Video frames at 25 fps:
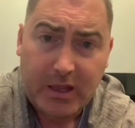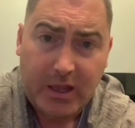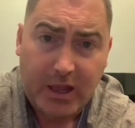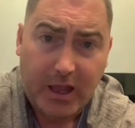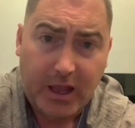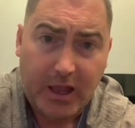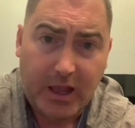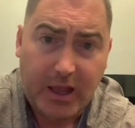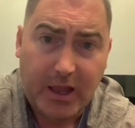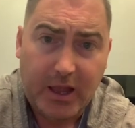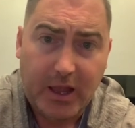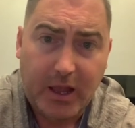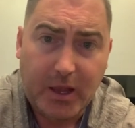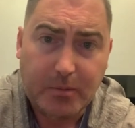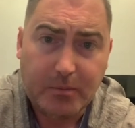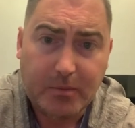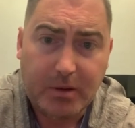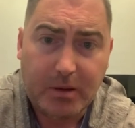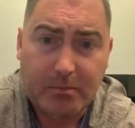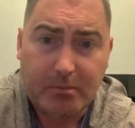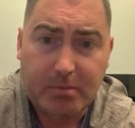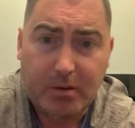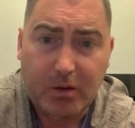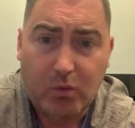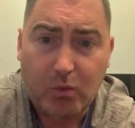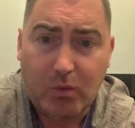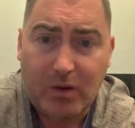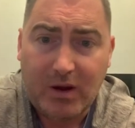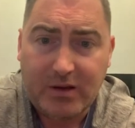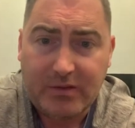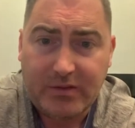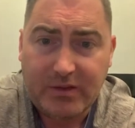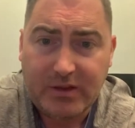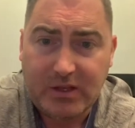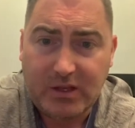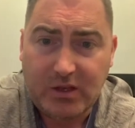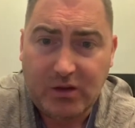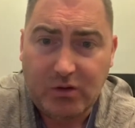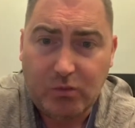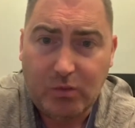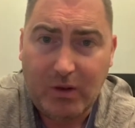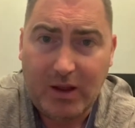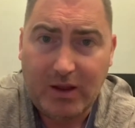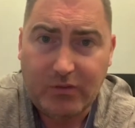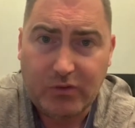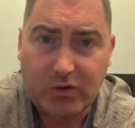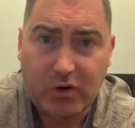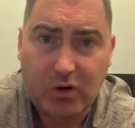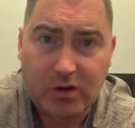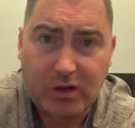But whether you
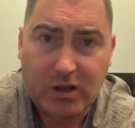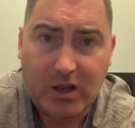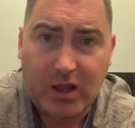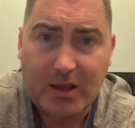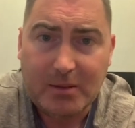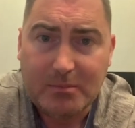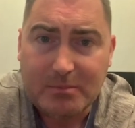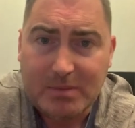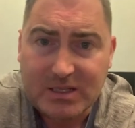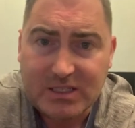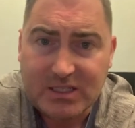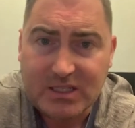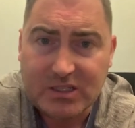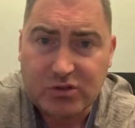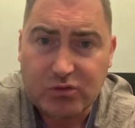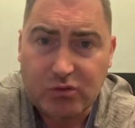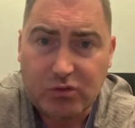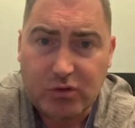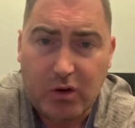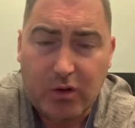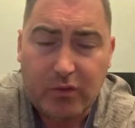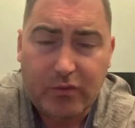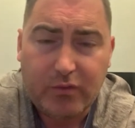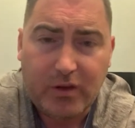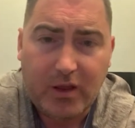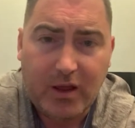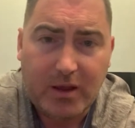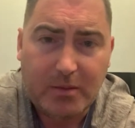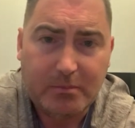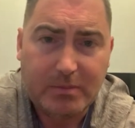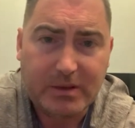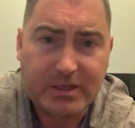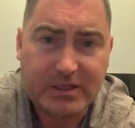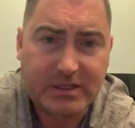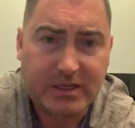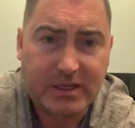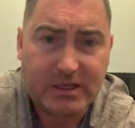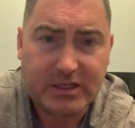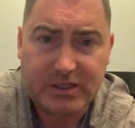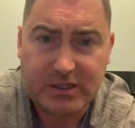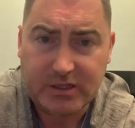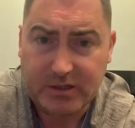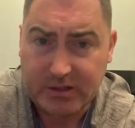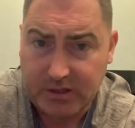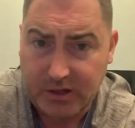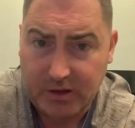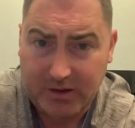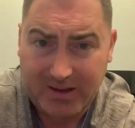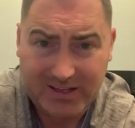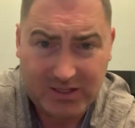have an online business or an offline business,
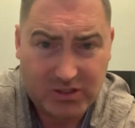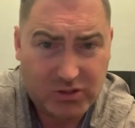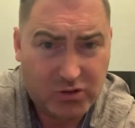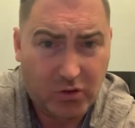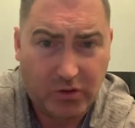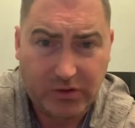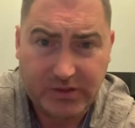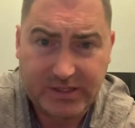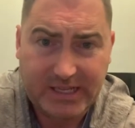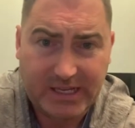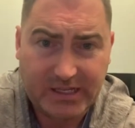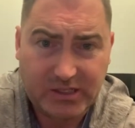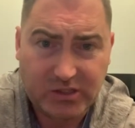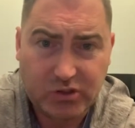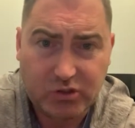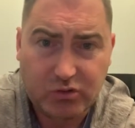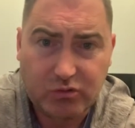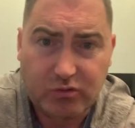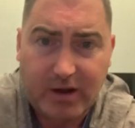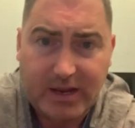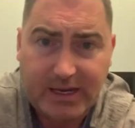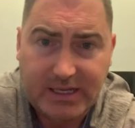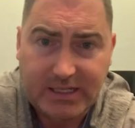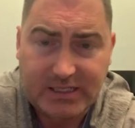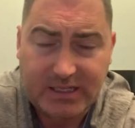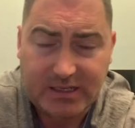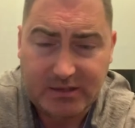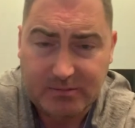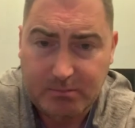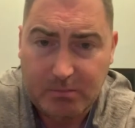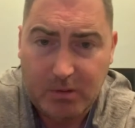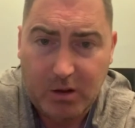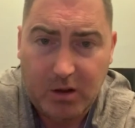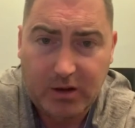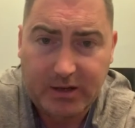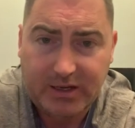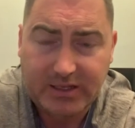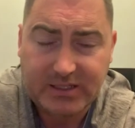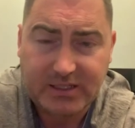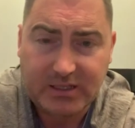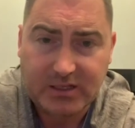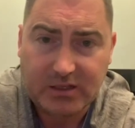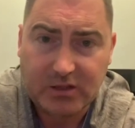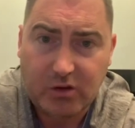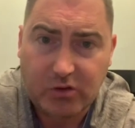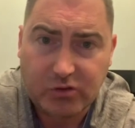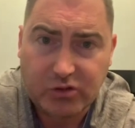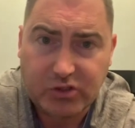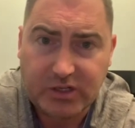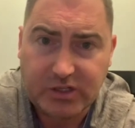you know, his content's great, his marketing
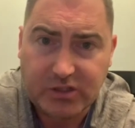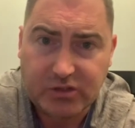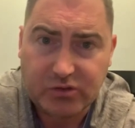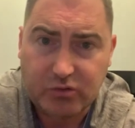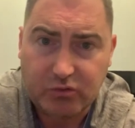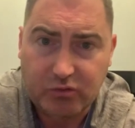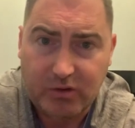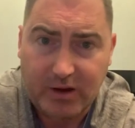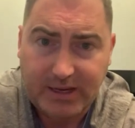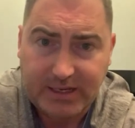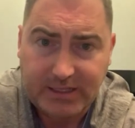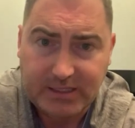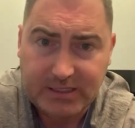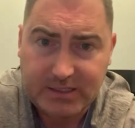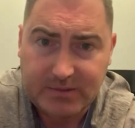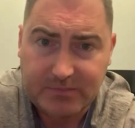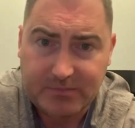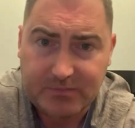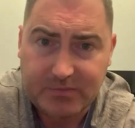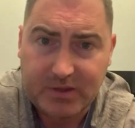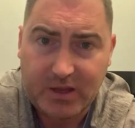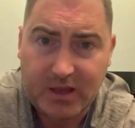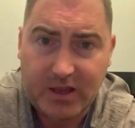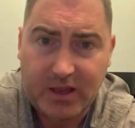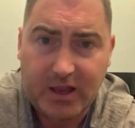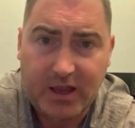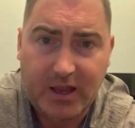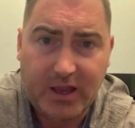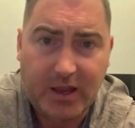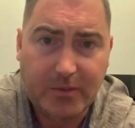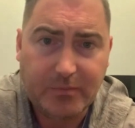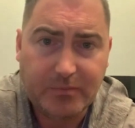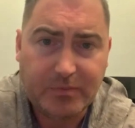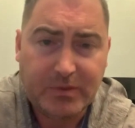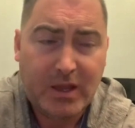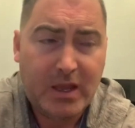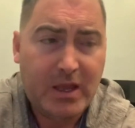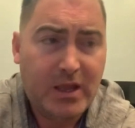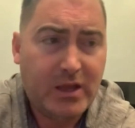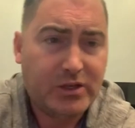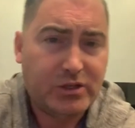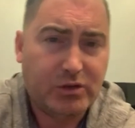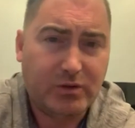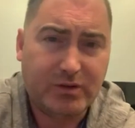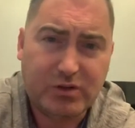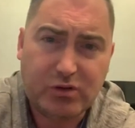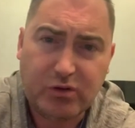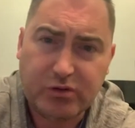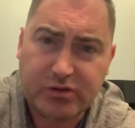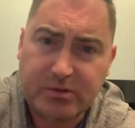logic's great. So
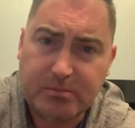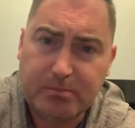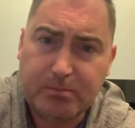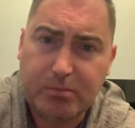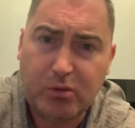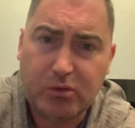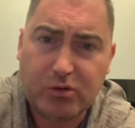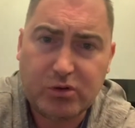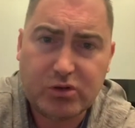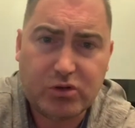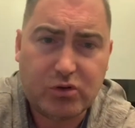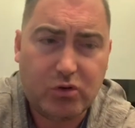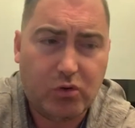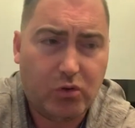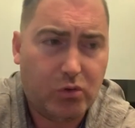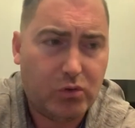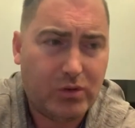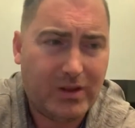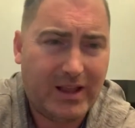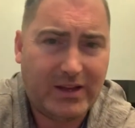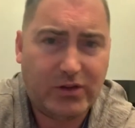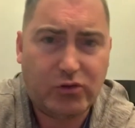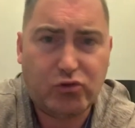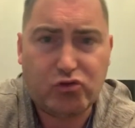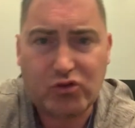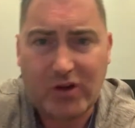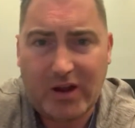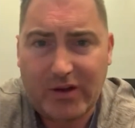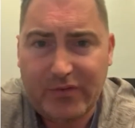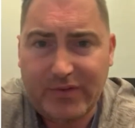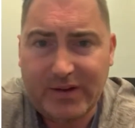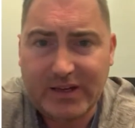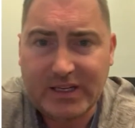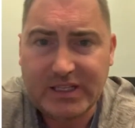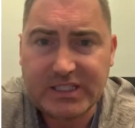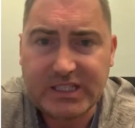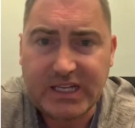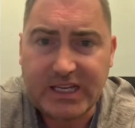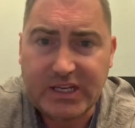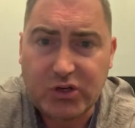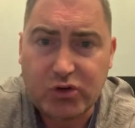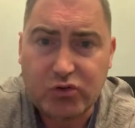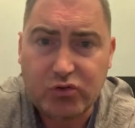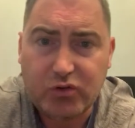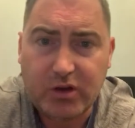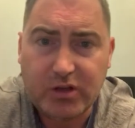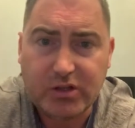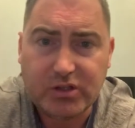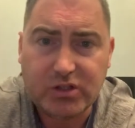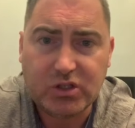he's got some books called like Traffic
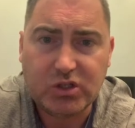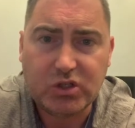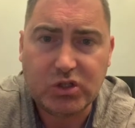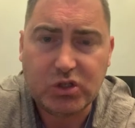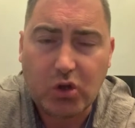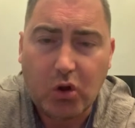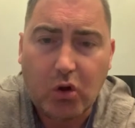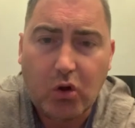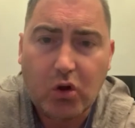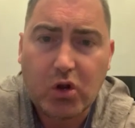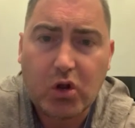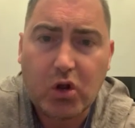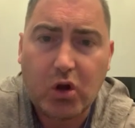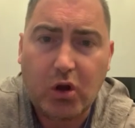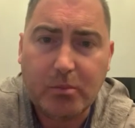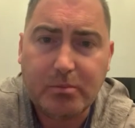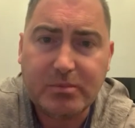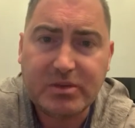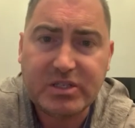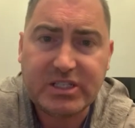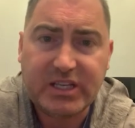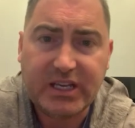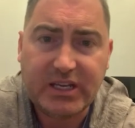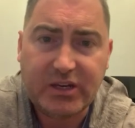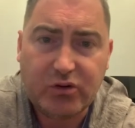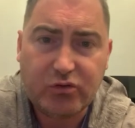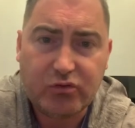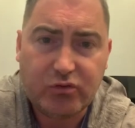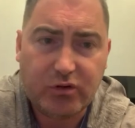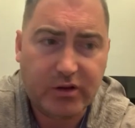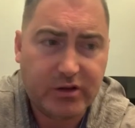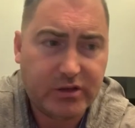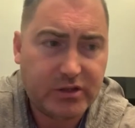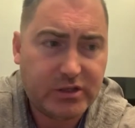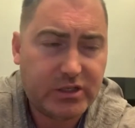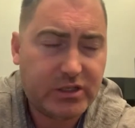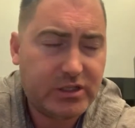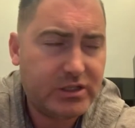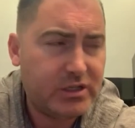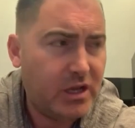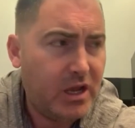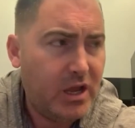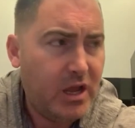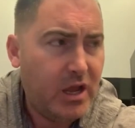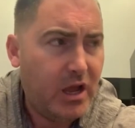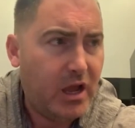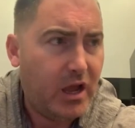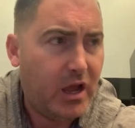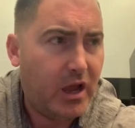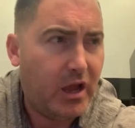Secrets, Dotcom Secrets,
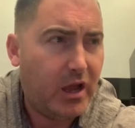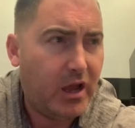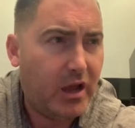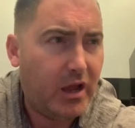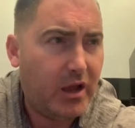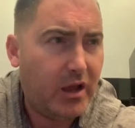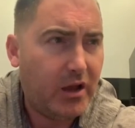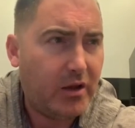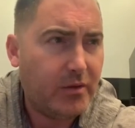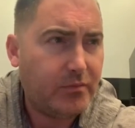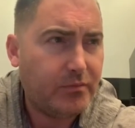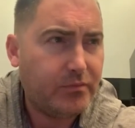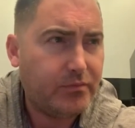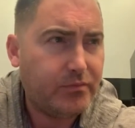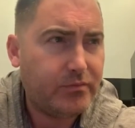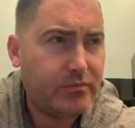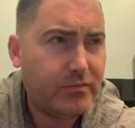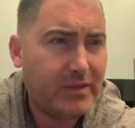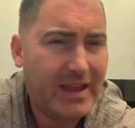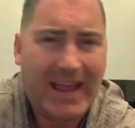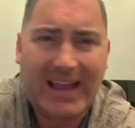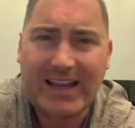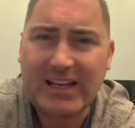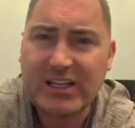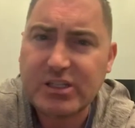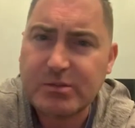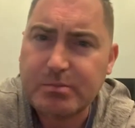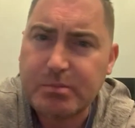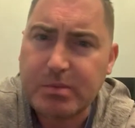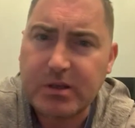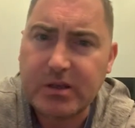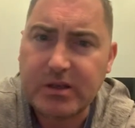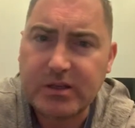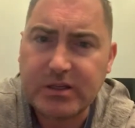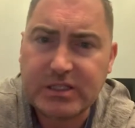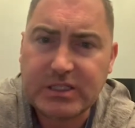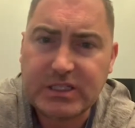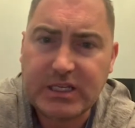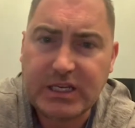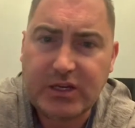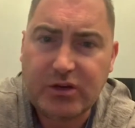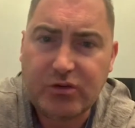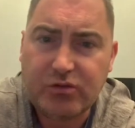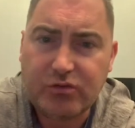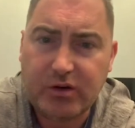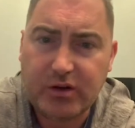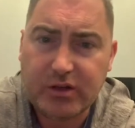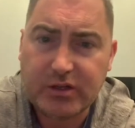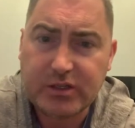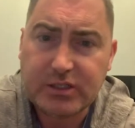Expert
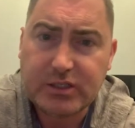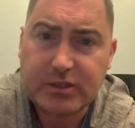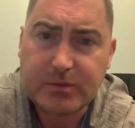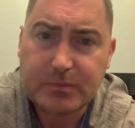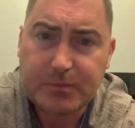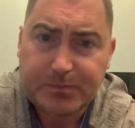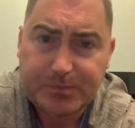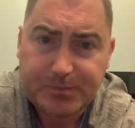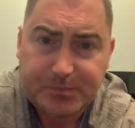Secrets.